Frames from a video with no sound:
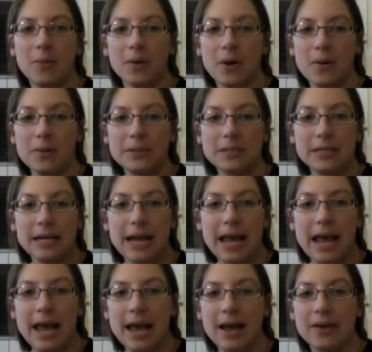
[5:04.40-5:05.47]
always going to
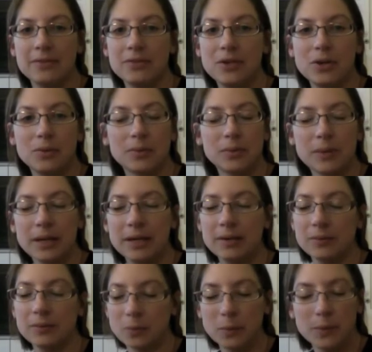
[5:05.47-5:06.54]
have,
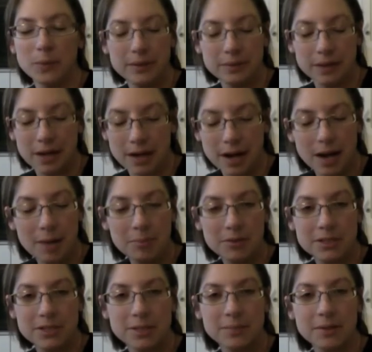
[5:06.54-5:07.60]
when we accomplish
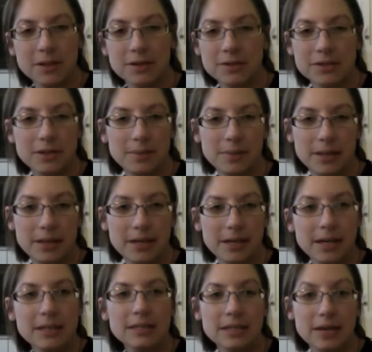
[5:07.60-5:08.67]
something, there's going to be the
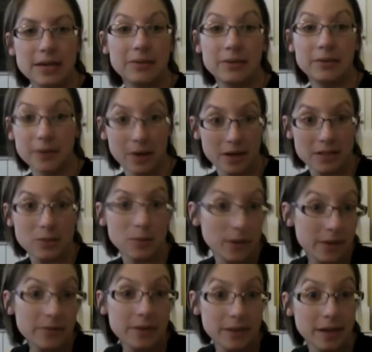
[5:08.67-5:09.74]
next level for us,
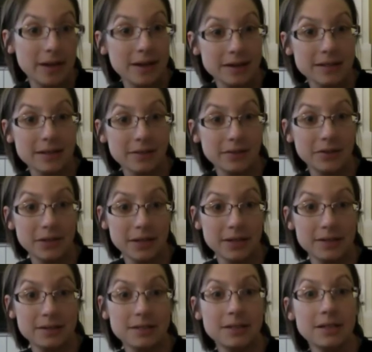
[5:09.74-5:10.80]
whatever that next level
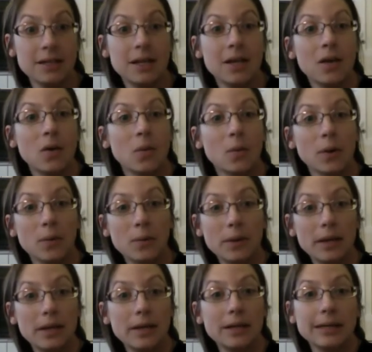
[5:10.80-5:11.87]
is, where
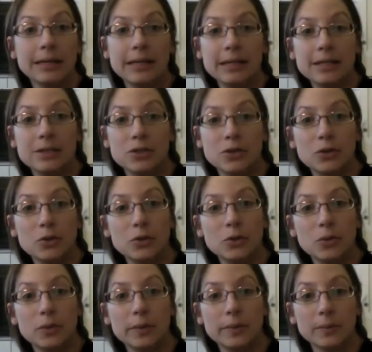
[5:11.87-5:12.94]
we need
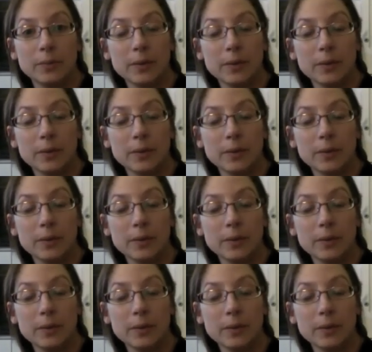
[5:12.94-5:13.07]
to